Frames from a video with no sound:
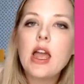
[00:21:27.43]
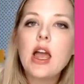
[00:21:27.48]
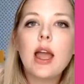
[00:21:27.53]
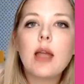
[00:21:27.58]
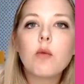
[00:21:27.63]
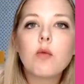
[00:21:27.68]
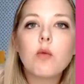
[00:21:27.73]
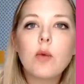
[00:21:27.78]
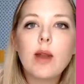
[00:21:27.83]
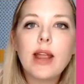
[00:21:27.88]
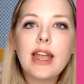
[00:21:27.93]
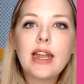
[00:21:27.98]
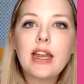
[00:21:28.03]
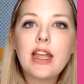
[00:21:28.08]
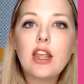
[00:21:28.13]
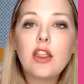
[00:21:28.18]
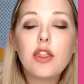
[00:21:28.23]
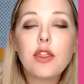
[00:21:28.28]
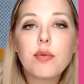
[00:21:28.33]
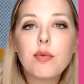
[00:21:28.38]
I ran
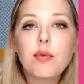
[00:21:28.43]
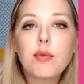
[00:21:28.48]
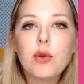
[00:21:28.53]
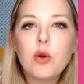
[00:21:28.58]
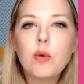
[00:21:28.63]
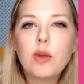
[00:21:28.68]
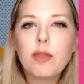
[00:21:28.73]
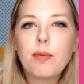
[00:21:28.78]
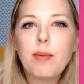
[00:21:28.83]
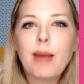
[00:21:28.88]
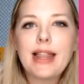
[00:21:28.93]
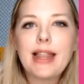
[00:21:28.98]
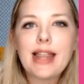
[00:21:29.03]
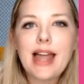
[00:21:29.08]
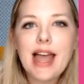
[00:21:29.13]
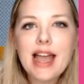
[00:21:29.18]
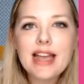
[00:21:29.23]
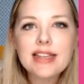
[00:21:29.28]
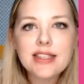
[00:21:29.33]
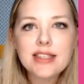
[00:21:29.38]
it through with my
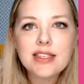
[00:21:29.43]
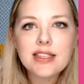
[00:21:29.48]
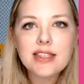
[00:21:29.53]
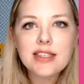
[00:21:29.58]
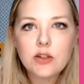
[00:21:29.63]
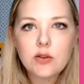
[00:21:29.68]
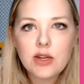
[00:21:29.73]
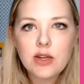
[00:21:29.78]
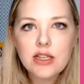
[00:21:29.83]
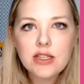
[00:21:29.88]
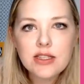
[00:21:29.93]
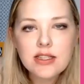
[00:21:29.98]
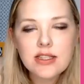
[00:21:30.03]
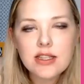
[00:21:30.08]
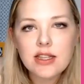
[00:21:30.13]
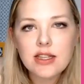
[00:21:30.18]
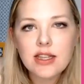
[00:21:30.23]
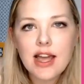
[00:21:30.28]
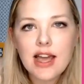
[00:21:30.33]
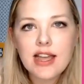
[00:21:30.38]
last students
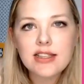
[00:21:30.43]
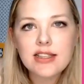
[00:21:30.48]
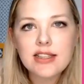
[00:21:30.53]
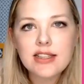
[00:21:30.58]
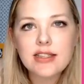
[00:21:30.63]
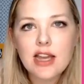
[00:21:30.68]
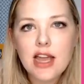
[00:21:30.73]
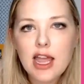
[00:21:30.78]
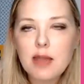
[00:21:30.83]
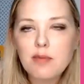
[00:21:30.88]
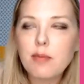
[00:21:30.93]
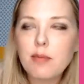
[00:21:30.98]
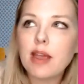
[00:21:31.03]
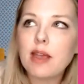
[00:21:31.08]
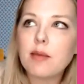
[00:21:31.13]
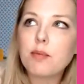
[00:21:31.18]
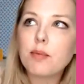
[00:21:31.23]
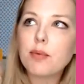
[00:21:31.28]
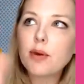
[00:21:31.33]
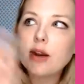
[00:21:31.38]
the last time.
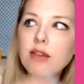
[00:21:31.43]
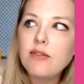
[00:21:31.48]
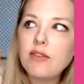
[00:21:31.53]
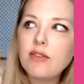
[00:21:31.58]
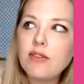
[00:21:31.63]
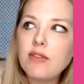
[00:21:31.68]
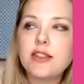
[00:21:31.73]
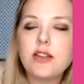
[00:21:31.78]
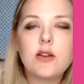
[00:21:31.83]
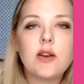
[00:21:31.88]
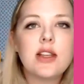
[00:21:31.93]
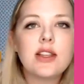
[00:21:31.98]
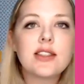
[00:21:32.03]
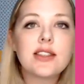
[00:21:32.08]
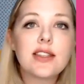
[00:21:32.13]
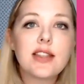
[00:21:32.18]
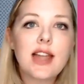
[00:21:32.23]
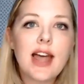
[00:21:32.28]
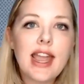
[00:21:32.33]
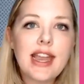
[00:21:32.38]
My previous students
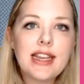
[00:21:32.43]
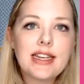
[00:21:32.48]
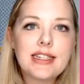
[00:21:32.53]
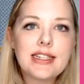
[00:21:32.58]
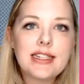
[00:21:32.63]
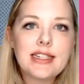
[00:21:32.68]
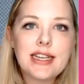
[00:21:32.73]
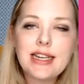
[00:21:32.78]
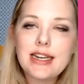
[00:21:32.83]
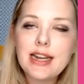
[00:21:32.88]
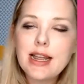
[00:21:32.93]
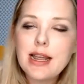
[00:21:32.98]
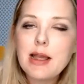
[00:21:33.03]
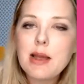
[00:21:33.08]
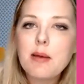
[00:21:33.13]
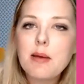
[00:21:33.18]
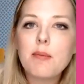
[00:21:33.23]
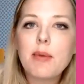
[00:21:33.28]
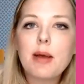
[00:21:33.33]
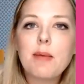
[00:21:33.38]
liked it,
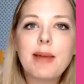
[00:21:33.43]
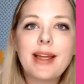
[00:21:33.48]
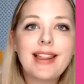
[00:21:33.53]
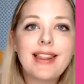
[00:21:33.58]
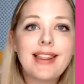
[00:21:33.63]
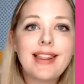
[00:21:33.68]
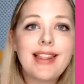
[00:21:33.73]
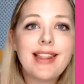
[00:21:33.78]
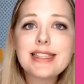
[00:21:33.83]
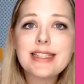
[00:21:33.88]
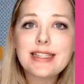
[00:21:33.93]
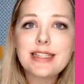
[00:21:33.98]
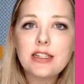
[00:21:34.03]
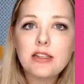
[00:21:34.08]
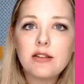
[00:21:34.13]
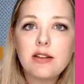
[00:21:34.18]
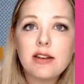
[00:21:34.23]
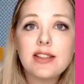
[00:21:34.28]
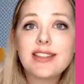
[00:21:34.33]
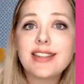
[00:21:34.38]
but my last
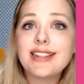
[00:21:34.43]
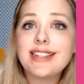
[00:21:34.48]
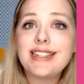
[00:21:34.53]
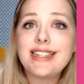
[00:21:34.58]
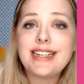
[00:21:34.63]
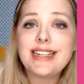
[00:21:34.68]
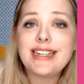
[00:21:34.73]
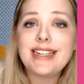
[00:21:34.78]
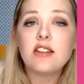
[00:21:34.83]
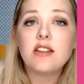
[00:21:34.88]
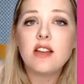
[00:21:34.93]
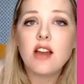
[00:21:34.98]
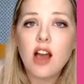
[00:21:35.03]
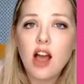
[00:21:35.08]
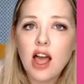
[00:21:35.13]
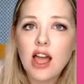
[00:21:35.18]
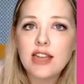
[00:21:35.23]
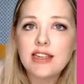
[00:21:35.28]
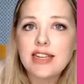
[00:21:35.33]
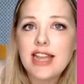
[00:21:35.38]
students did
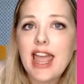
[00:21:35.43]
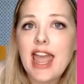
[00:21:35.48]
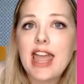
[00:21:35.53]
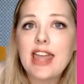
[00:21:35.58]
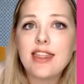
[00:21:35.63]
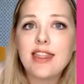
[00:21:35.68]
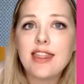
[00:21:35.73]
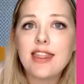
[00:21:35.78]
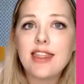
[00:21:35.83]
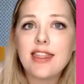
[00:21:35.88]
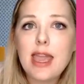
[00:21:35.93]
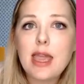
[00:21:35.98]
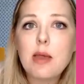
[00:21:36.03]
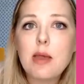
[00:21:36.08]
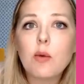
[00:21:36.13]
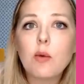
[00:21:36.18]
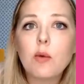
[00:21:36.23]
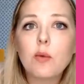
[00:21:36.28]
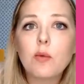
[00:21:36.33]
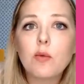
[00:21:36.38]
not, and
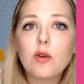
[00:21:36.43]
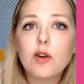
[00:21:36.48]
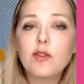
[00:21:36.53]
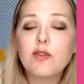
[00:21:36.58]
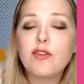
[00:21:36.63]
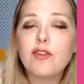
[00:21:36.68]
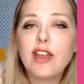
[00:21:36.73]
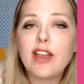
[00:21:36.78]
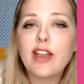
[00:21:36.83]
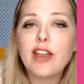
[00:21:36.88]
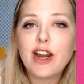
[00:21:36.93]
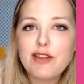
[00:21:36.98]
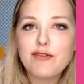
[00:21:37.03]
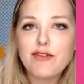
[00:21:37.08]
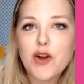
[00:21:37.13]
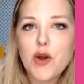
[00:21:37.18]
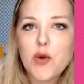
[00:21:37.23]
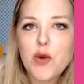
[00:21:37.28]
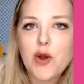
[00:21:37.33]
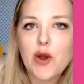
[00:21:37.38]
they were very
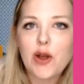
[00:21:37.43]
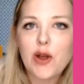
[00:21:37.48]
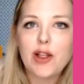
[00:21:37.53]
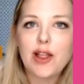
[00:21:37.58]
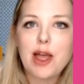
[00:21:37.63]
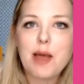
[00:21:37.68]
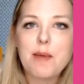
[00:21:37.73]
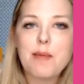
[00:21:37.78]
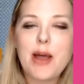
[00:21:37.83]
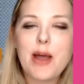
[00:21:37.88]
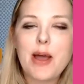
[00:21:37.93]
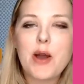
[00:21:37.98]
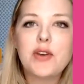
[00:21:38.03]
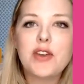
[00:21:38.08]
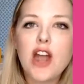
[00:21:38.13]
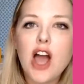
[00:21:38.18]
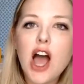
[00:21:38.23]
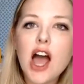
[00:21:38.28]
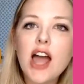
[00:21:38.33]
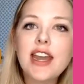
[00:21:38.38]
vocal about
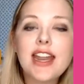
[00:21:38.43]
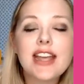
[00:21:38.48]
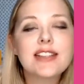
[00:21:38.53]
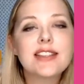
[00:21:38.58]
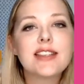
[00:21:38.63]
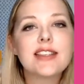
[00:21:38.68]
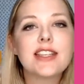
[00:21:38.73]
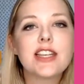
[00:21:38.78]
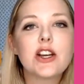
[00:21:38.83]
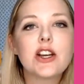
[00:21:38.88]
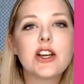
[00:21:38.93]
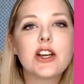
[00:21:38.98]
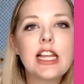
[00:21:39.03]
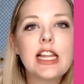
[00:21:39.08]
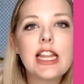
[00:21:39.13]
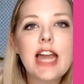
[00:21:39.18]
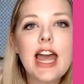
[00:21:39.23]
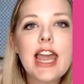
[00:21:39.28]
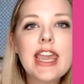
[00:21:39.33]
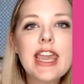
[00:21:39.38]
not necessarily
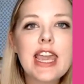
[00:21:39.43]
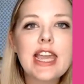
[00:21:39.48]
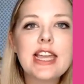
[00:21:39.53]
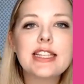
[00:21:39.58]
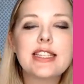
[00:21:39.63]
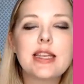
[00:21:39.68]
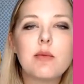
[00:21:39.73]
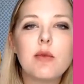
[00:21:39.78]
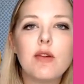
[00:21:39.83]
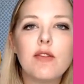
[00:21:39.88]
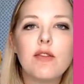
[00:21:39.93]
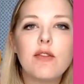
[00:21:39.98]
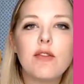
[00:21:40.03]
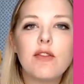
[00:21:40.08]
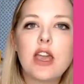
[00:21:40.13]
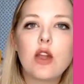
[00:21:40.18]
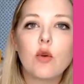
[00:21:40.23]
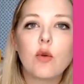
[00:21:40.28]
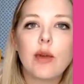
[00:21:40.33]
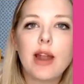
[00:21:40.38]
liking some of
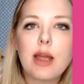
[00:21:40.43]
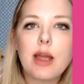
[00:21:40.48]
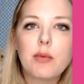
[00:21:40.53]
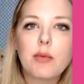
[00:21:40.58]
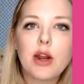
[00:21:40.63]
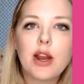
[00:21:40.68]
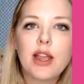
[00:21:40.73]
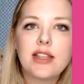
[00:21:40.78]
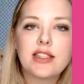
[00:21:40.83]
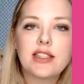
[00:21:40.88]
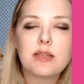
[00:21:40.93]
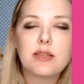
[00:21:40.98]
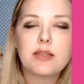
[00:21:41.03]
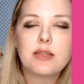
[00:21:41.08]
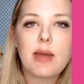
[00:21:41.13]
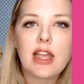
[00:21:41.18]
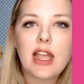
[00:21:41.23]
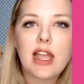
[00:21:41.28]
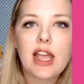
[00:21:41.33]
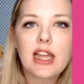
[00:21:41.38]
the grammar and
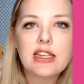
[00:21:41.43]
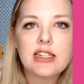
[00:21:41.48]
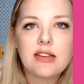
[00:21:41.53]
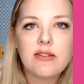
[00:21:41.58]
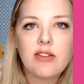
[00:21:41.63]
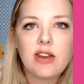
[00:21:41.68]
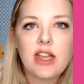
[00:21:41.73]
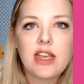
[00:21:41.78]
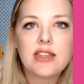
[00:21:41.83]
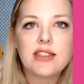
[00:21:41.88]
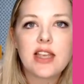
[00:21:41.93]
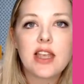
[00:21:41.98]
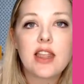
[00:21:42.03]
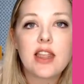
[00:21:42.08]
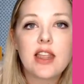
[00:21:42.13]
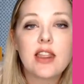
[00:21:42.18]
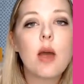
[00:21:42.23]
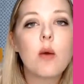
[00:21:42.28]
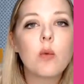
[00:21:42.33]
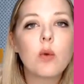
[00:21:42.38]
spelling activities
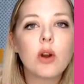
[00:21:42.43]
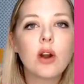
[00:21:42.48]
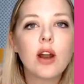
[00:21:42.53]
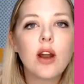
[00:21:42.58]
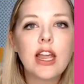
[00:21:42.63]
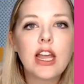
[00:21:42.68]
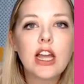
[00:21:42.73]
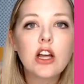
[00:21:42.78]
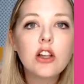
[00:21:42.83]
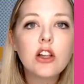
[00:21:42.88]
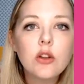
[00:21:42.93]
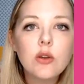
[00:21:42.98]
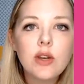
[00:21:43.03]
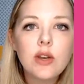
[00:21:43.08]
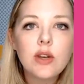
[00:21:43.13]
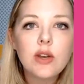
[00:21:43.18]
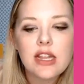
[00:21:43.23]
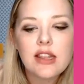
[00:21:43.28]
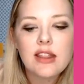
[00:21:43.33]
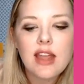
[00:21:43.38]
that were
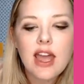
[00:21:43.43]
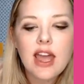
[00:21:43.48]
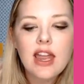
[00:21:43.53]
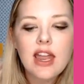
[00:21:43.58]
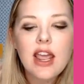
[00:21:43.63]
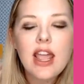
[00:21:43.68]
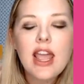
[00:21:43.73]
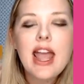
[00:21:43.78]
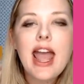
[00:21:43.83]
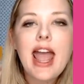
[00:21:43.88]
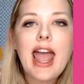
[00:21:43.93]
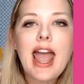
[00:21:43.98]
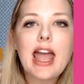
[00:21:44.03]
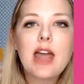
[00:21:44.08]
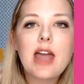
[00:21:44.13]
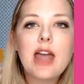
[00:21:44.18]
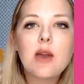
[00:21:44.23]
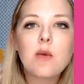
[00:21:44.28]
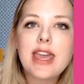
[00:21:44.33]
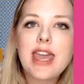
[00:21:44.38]
included in that,
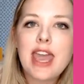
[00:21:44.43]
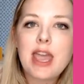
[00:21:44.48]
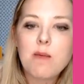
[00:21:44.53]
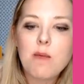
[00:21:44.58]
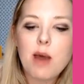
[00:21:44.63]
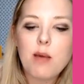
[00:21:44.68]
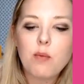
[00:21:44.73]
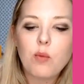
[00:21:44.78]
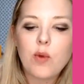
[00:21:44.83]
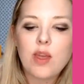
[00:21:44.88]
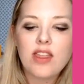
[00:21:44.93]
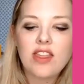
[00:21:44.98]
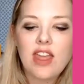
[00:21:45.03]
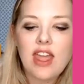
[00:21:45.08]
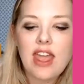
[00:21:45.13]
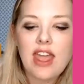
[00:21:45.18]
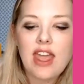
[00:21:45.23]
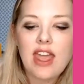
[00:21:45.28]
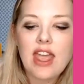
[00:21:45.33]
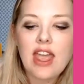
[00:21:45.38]
and we came up with
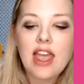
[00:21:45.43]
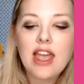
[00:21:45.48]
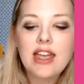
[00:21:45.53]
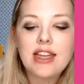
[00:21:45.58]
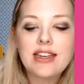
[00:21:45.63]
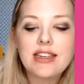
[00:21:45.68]
a